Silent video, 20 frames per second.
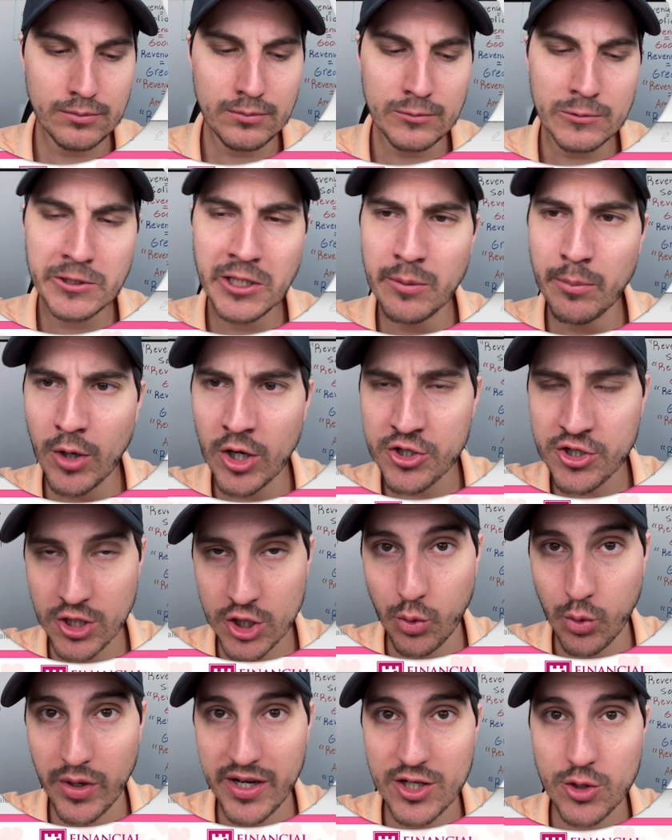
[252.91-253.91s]
In March of
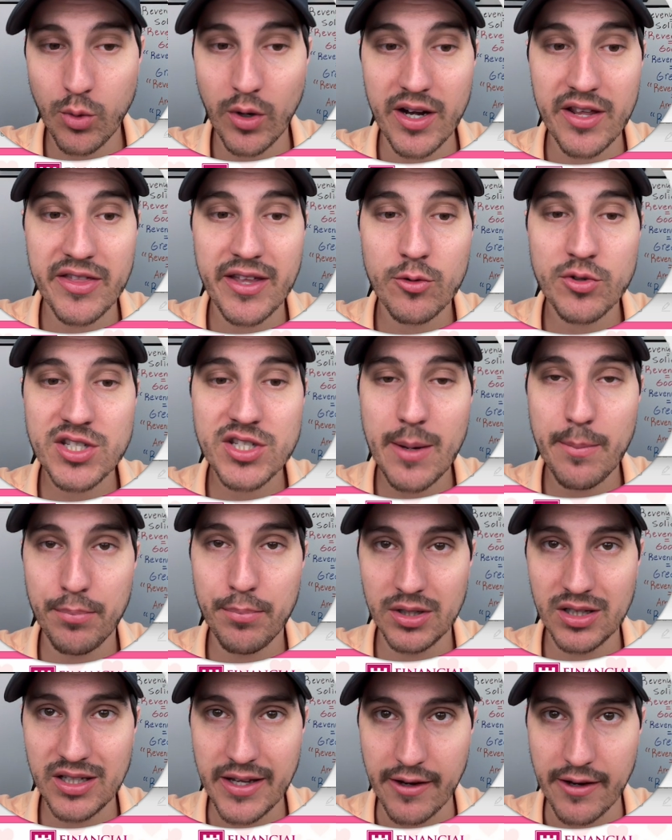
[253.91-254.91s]
2020, there was a
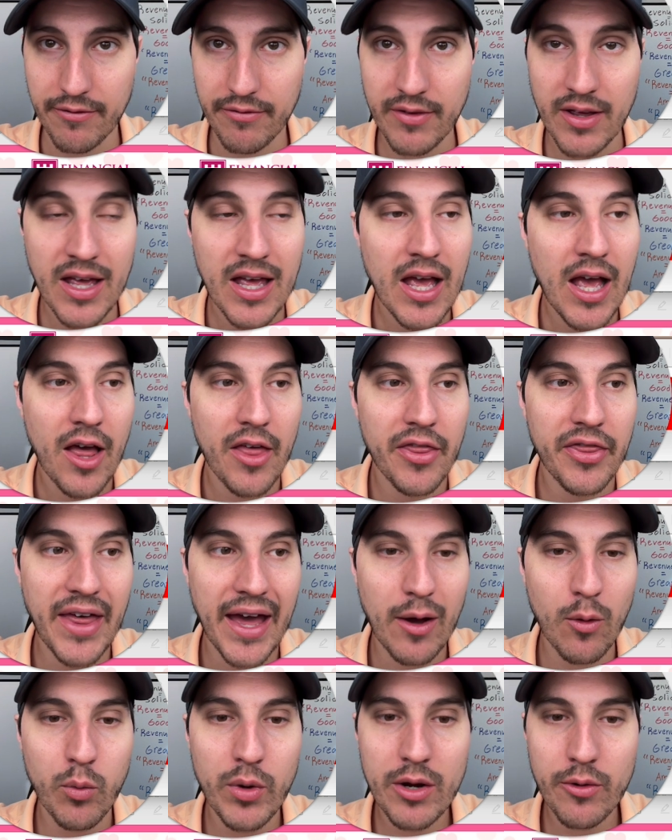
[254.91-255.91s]
belief
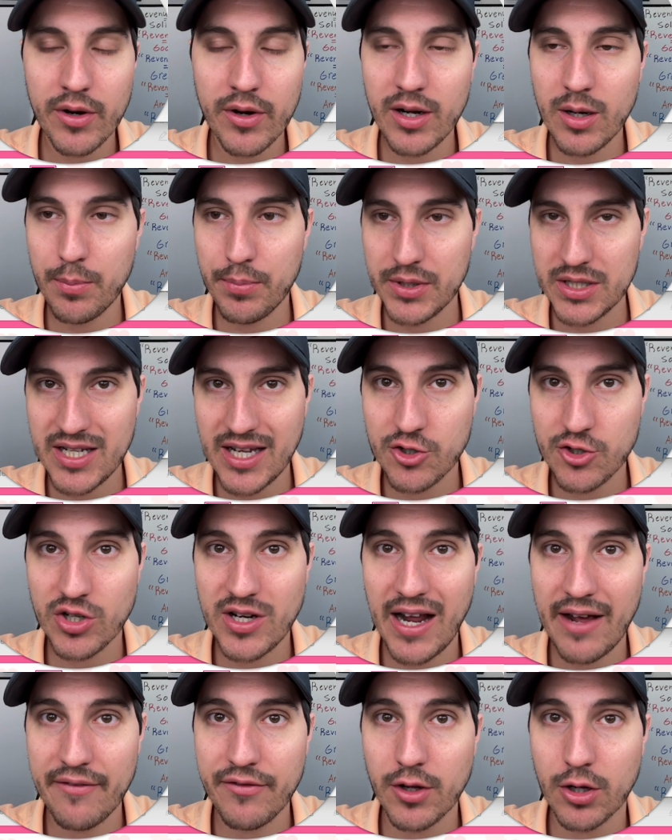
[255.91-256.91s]
that we were going to potentially
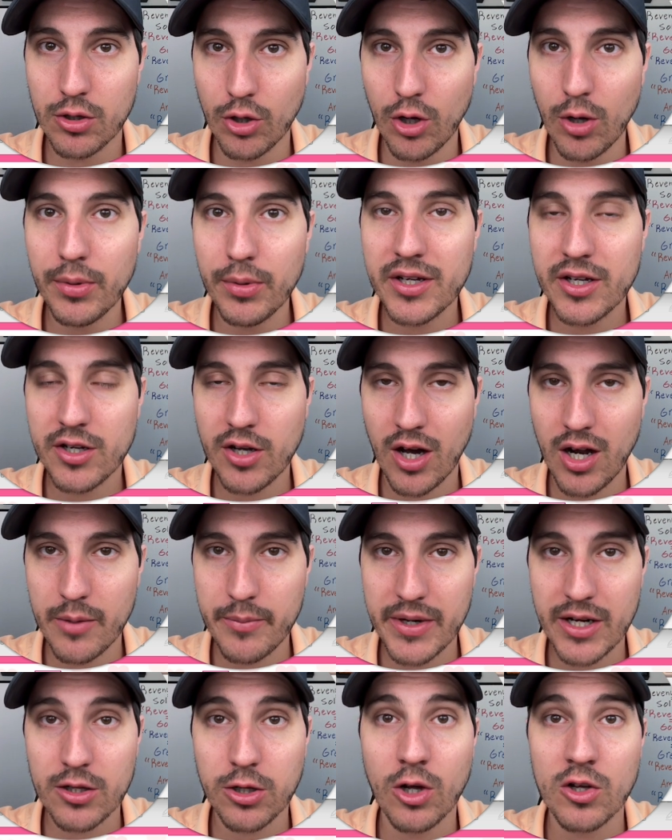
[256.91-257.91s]
have the global
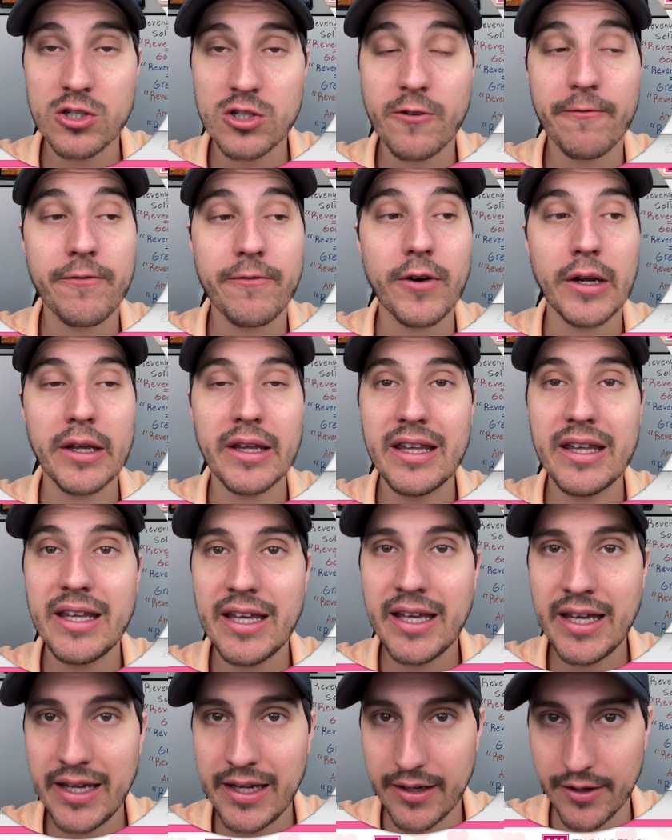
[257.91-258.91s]
economy closed for
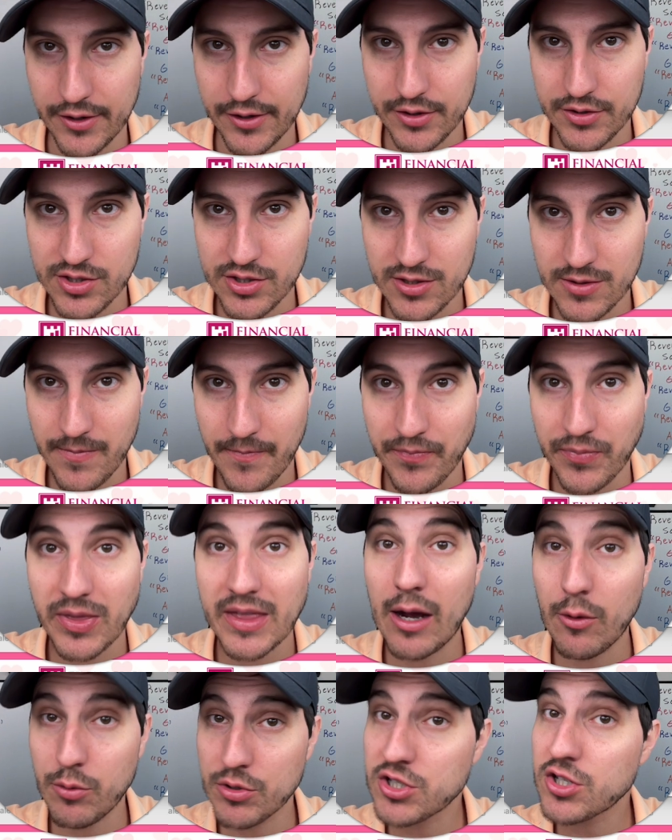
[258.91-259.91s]
years.
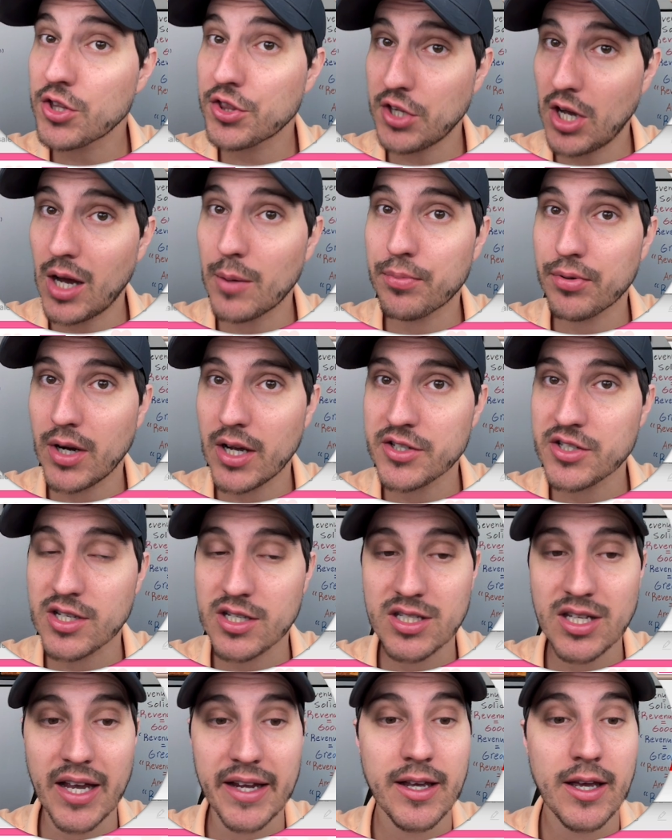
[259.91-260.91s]
That was the thought process.
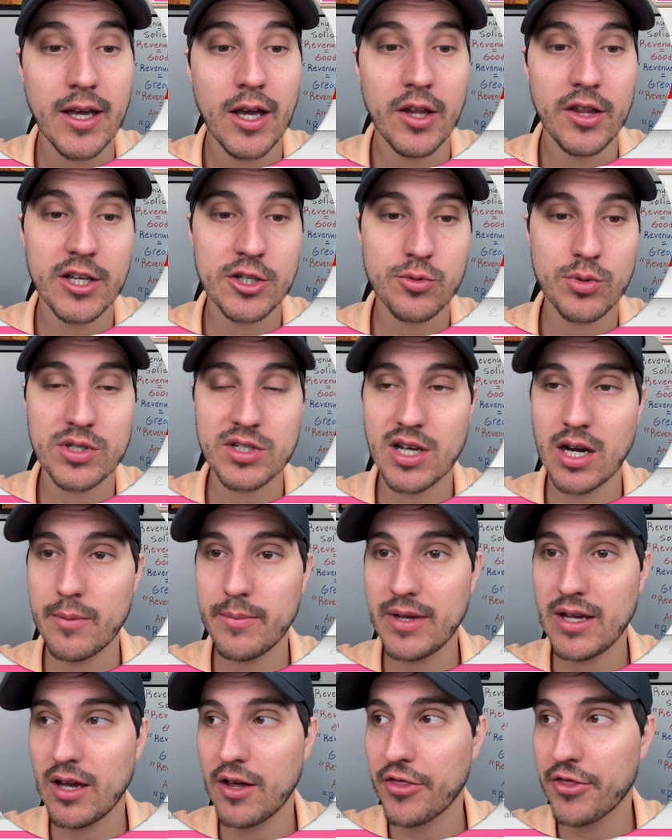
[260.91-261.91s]
Like, this was going to
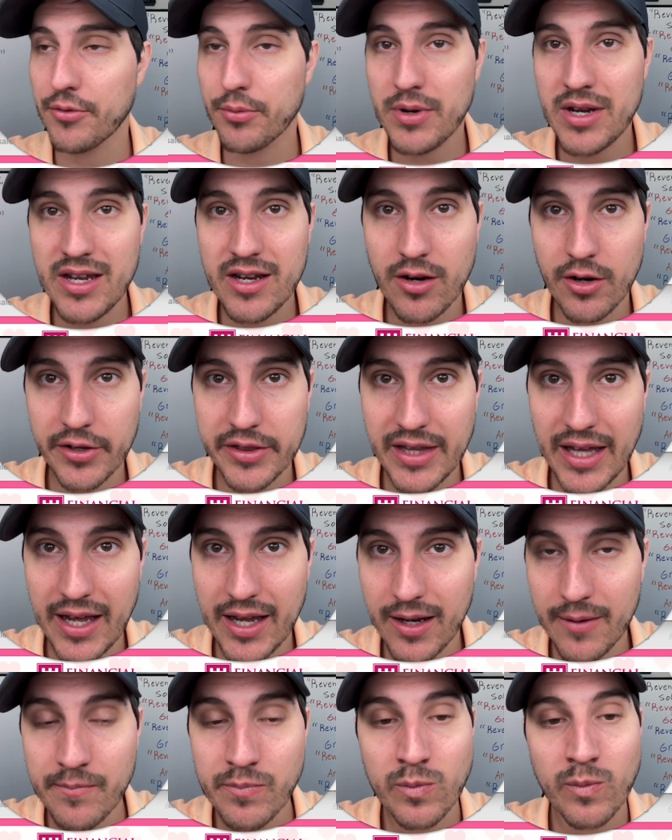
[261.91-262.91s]
be a 3-year
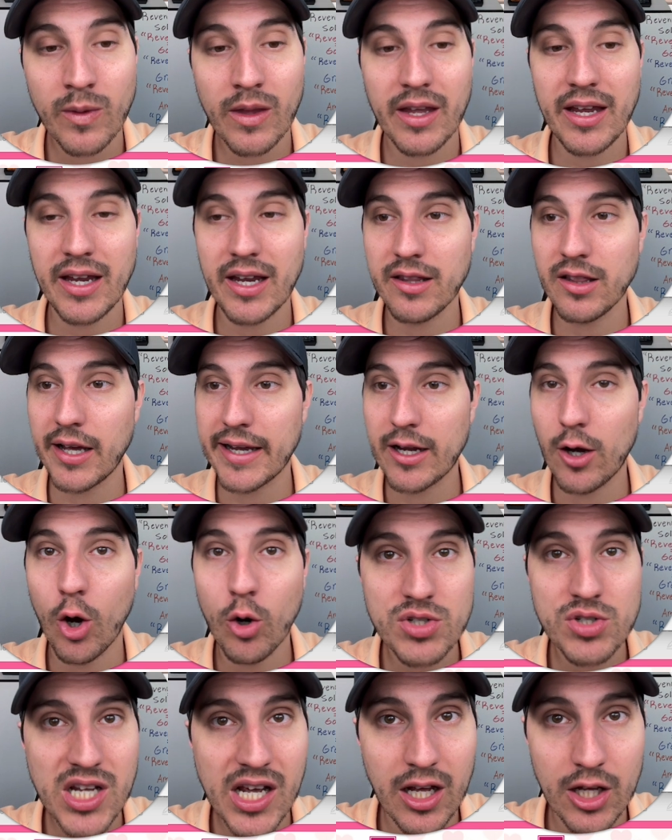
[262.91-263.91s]
thing, and like
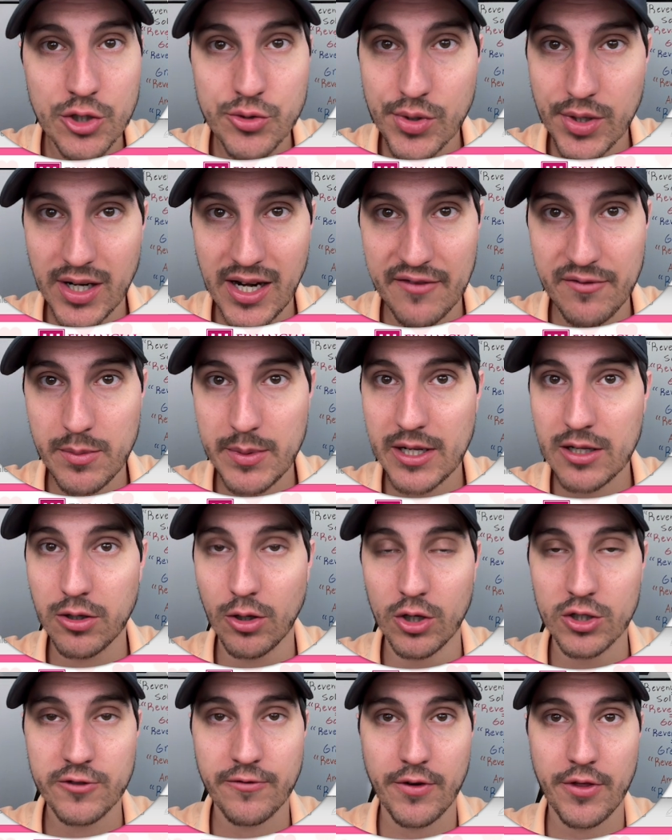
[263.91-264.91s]
hotels were going to have to be
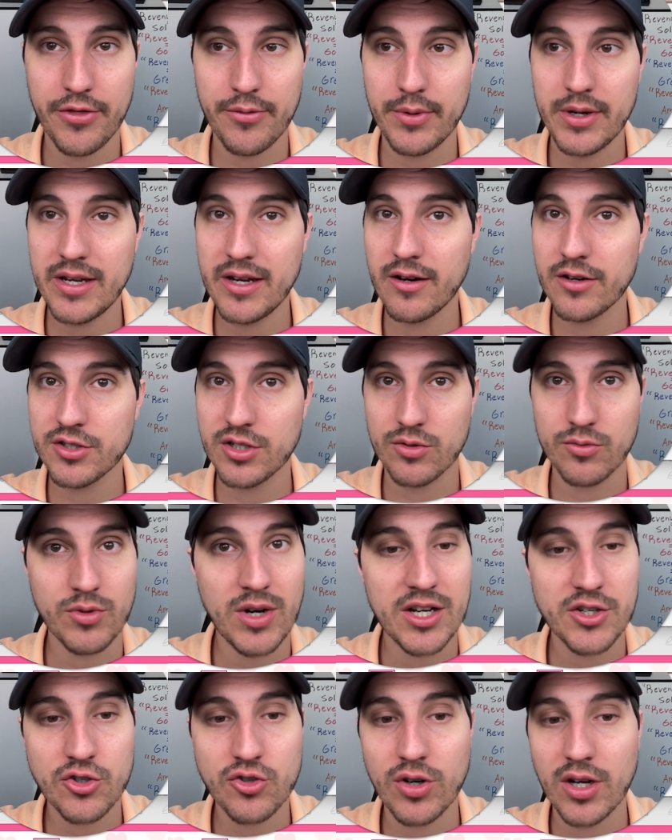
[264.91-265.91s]
closed for 3 years, and
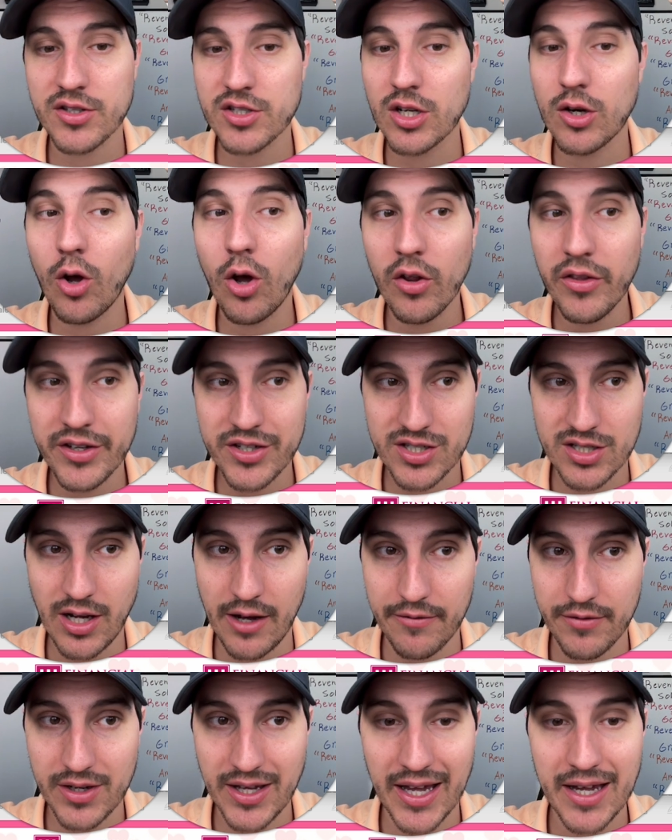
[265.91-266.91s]
restaurants and all this
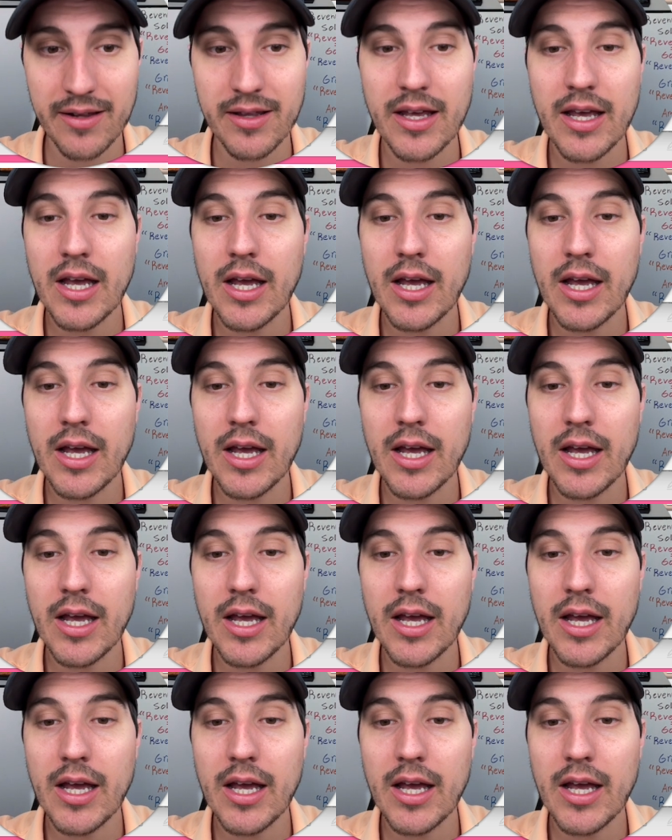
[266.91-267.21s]
stuff, okay?